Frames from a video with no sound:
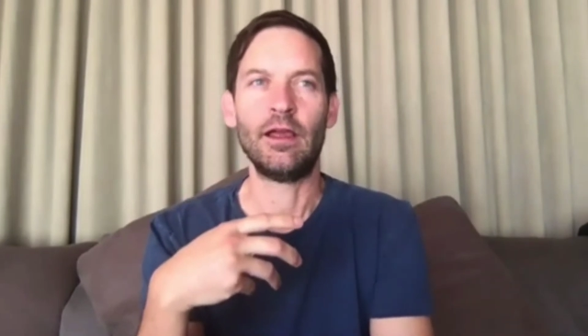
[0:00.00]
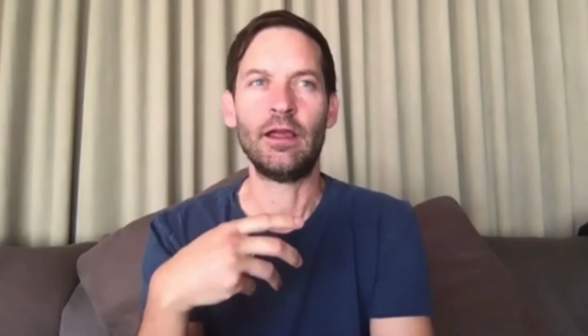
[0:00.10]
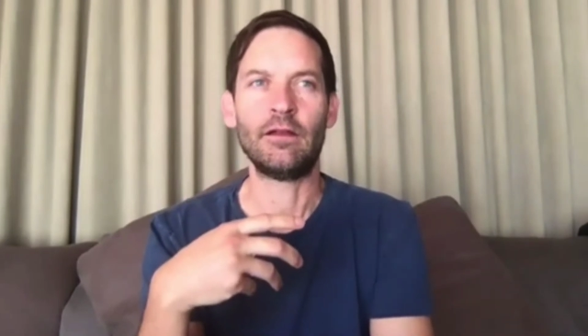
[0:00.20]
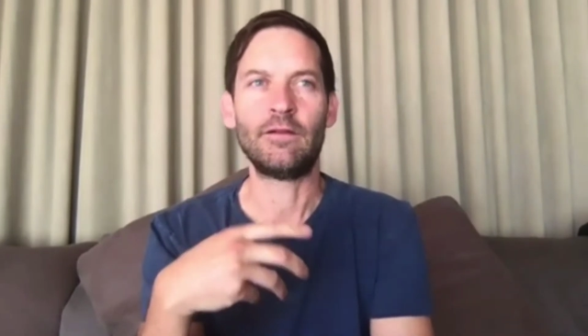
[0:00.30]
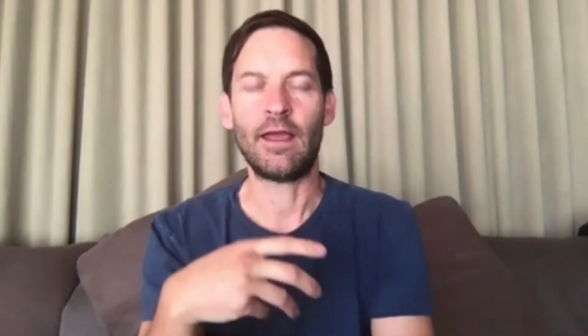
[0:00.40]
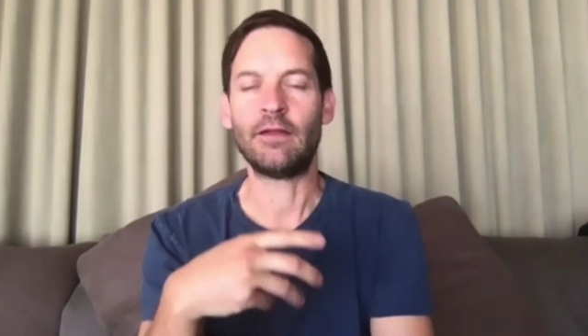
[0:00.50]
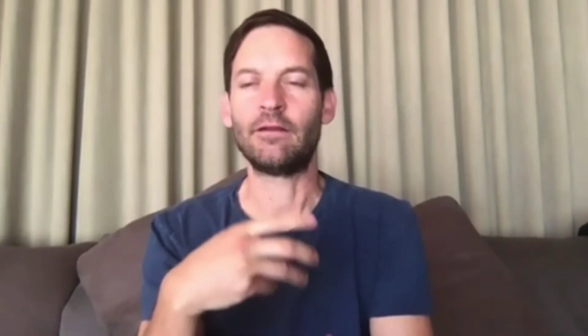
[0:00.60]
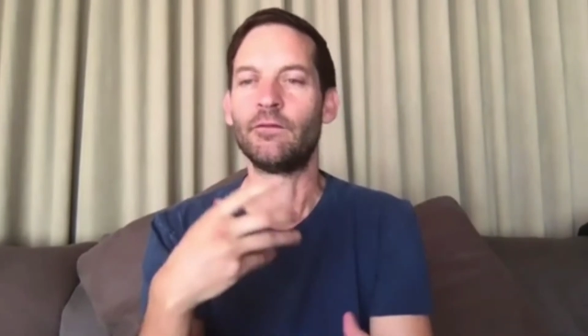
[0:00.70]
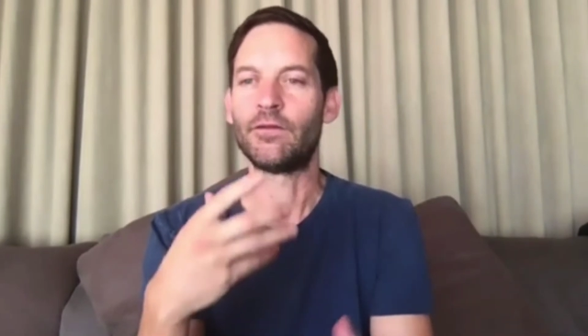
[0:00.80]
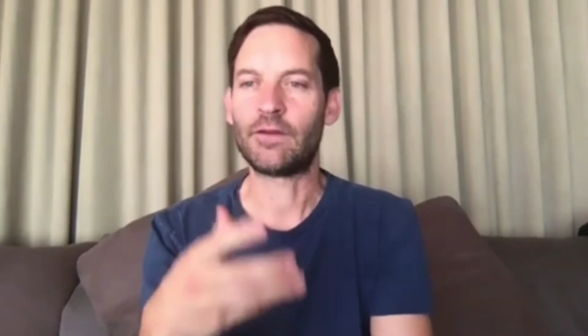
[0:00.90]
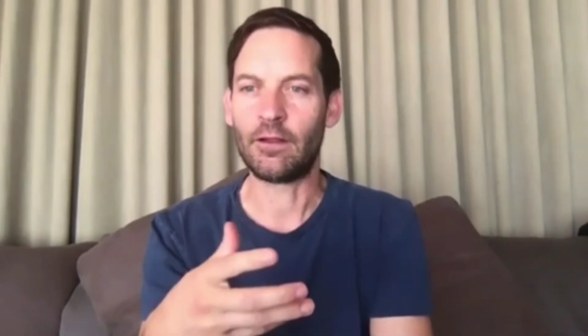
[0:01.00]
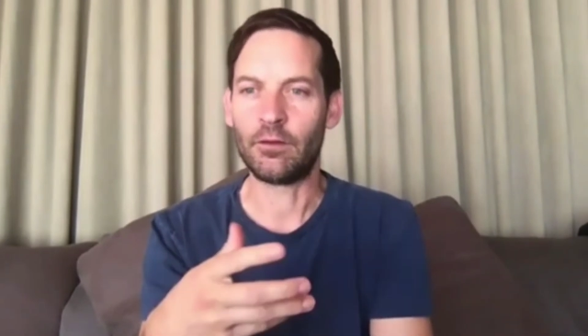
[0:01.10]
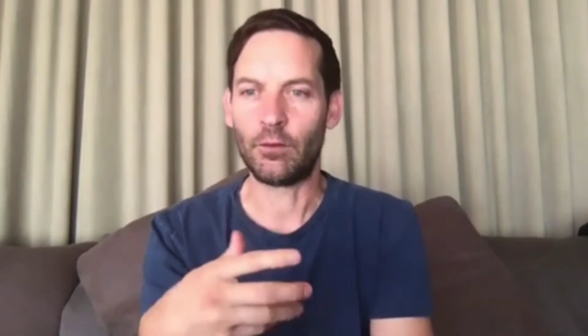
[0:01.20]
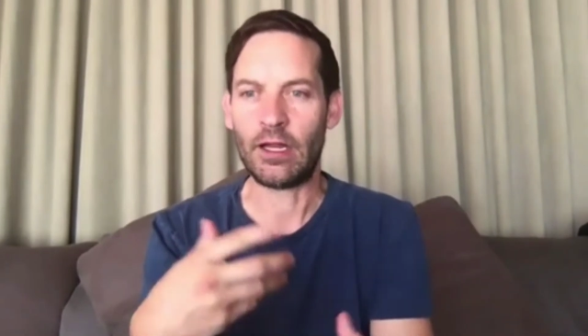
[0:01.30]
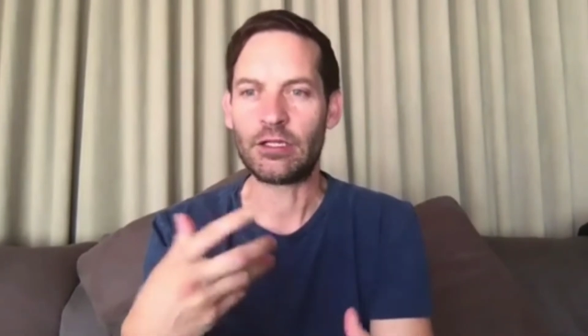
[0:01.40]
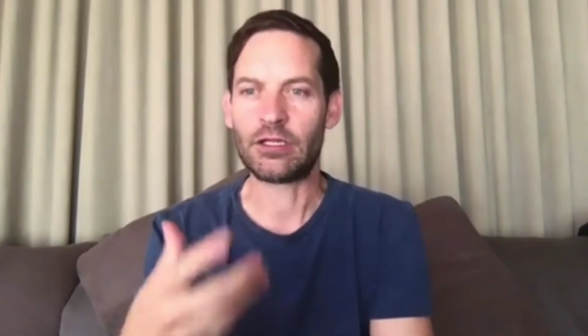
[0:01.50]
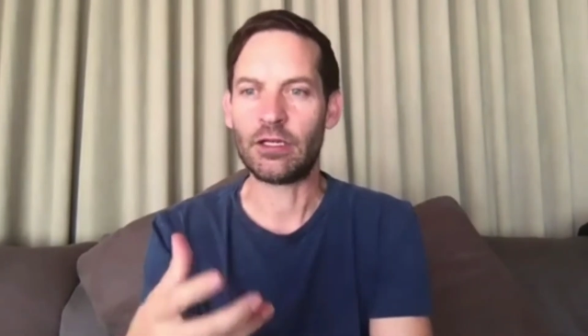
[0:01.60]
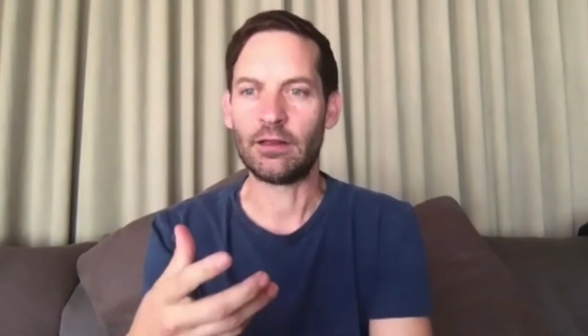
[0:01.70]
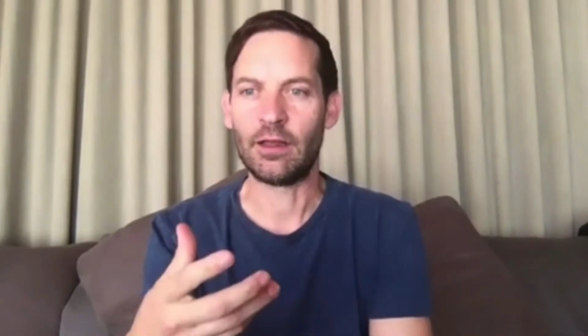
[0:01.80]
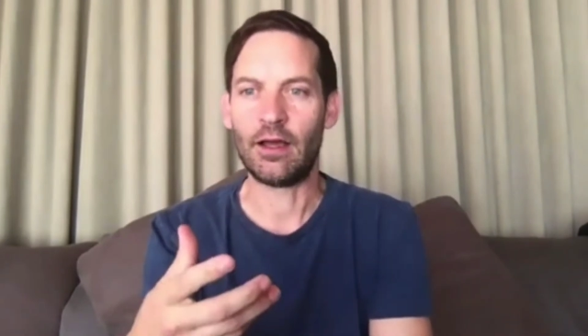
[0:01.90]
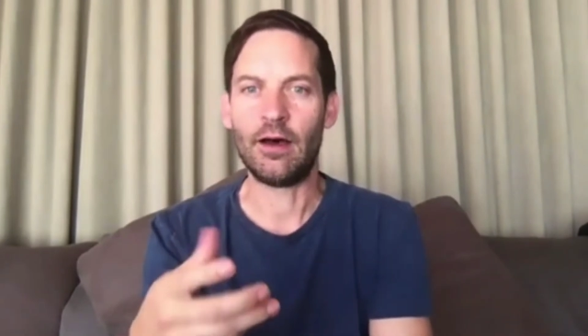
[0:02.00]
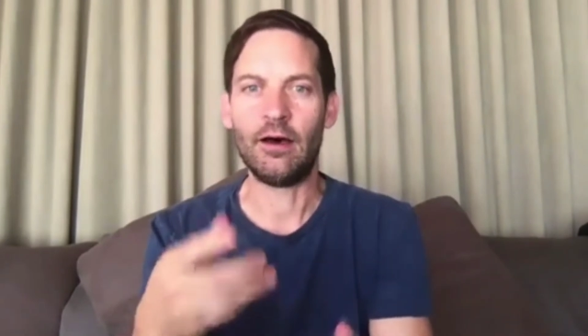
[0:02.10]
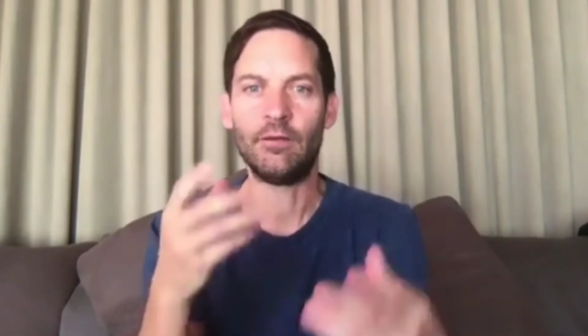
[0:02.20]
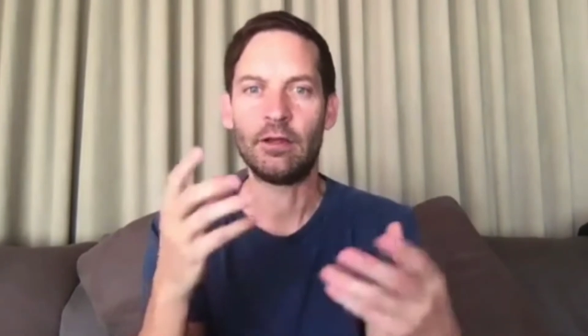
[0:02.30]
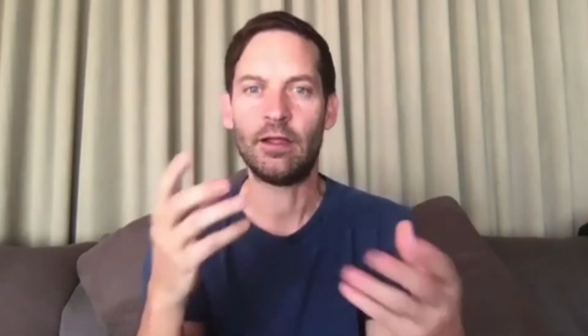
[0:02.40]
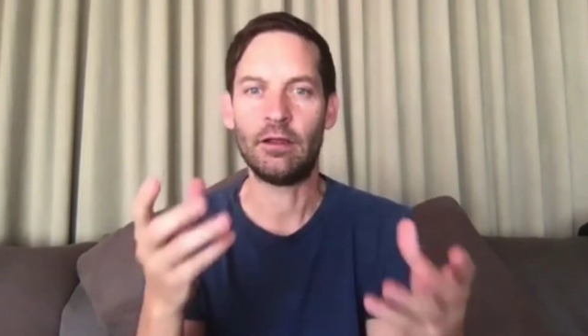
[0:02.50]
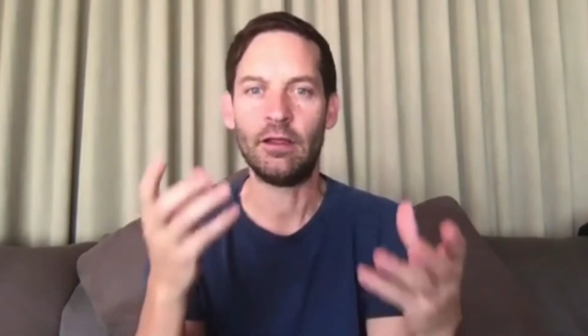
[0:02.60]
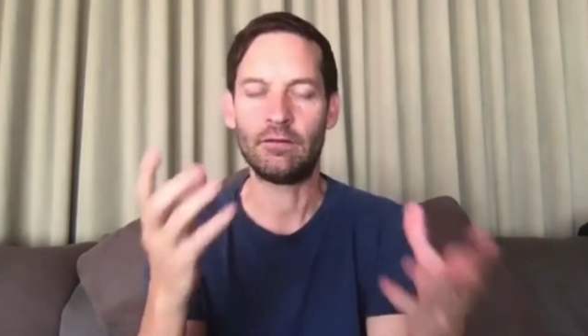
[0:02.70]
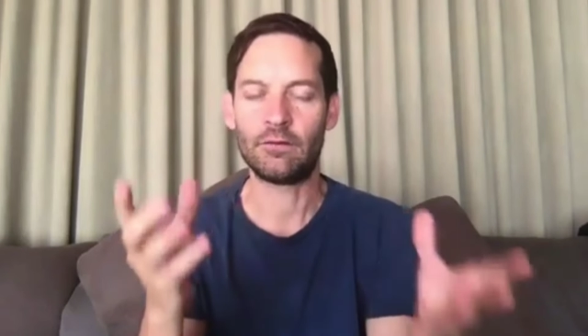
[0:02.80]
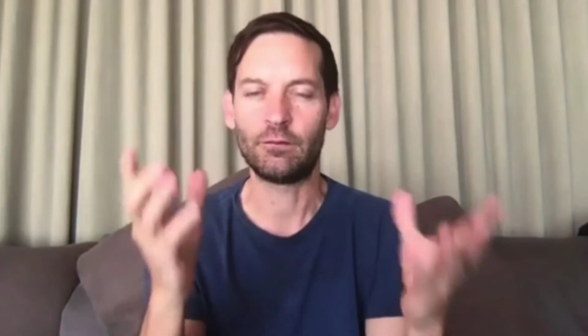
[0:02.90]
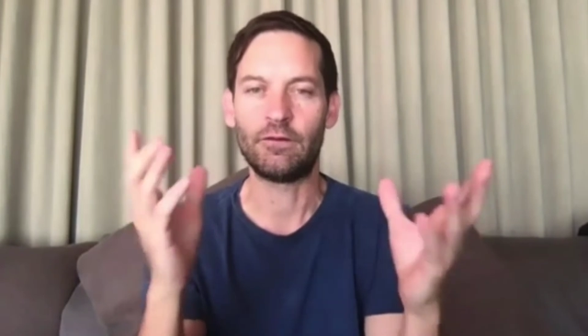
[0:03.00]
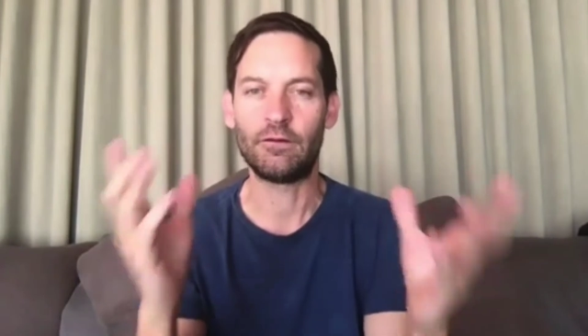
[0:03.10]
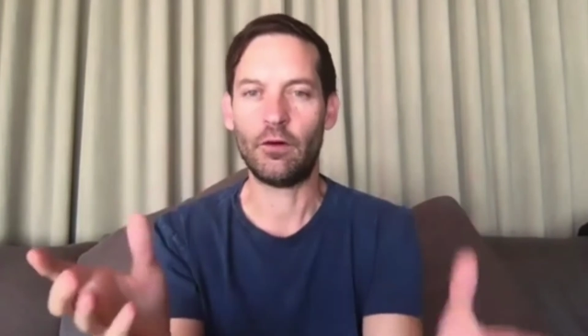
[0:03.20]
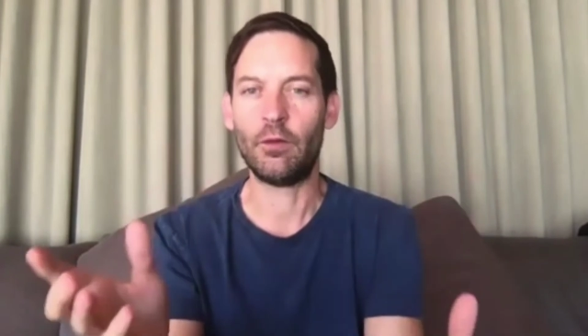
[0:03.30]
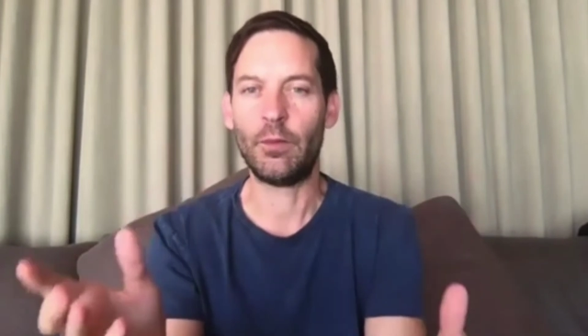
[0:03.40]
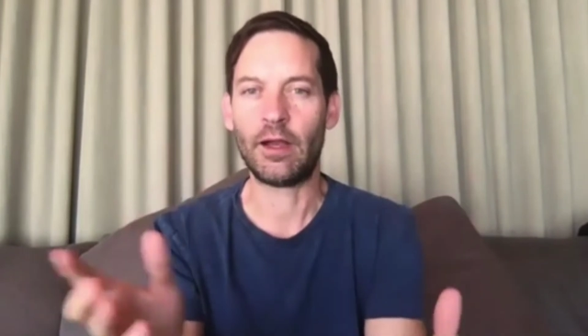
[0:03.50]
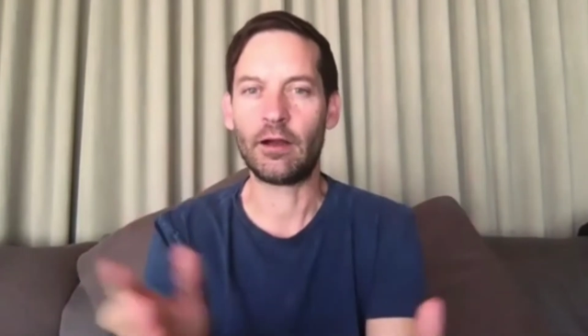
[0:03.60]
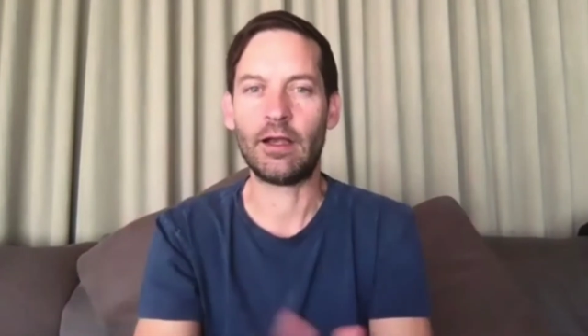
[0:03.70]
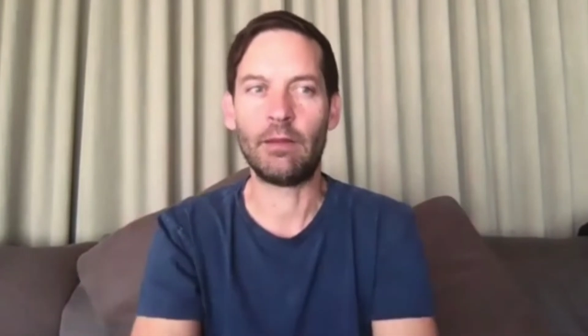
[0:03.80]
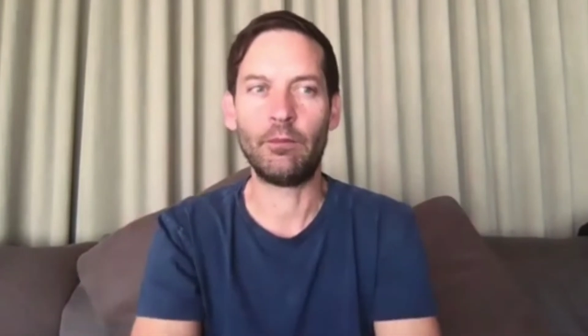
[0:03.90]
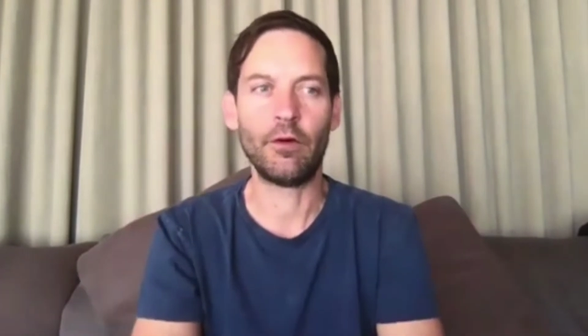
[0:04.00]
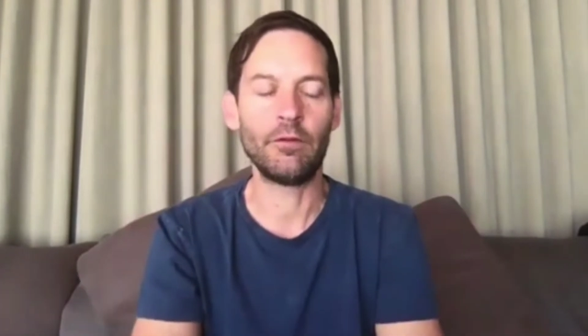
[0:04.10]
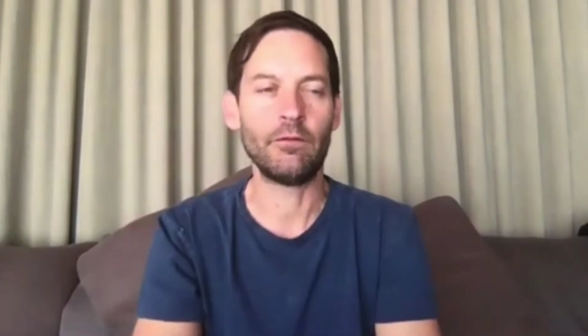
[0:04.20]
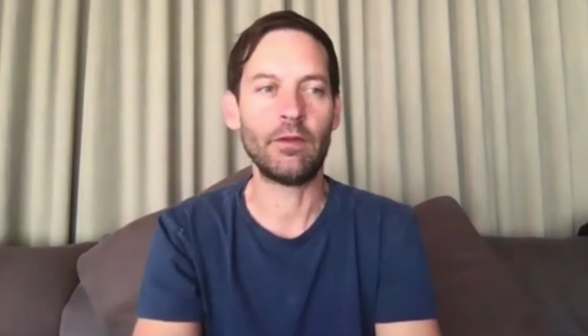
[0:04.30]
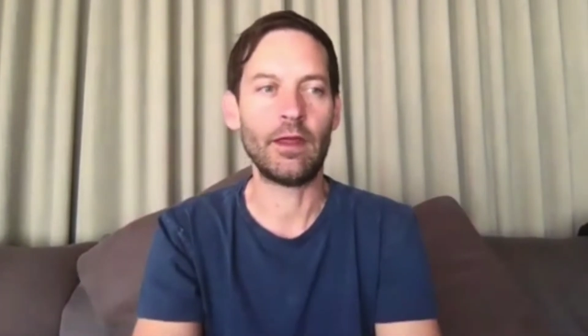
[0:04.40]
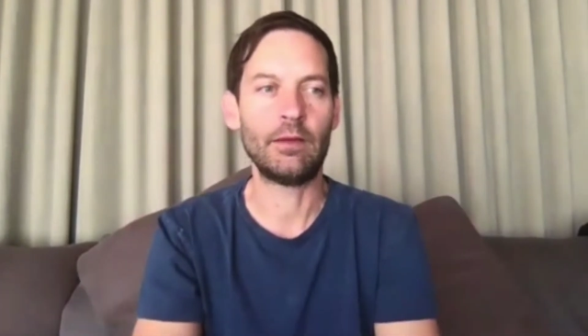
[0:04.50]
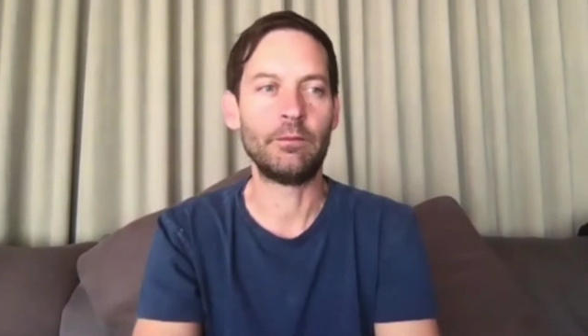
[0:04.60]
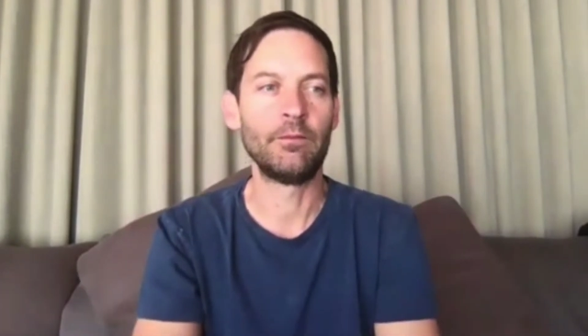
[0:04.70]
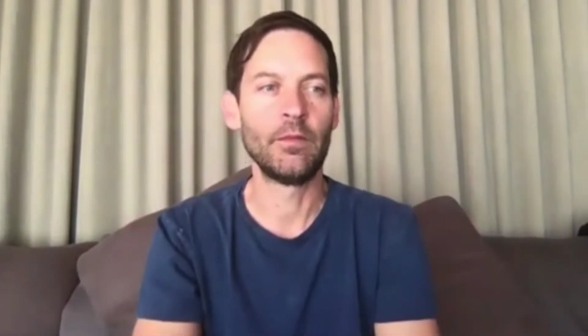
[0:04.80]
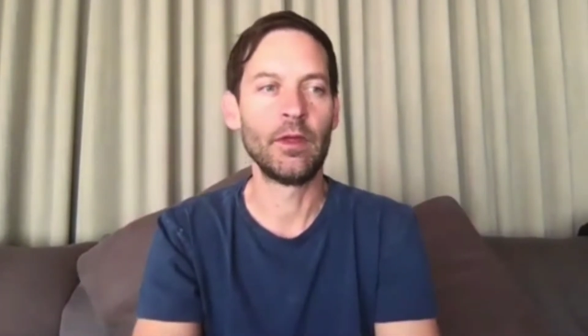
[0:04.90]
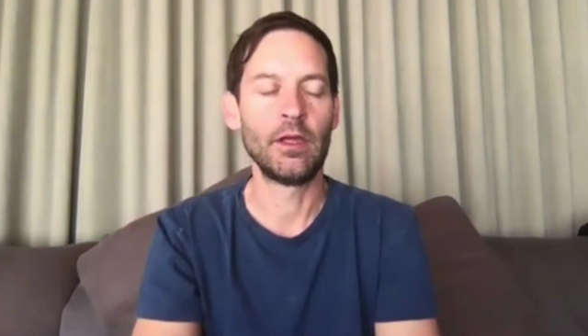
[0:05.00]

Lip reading: intent of celebration and love, it just was so apparent in both of them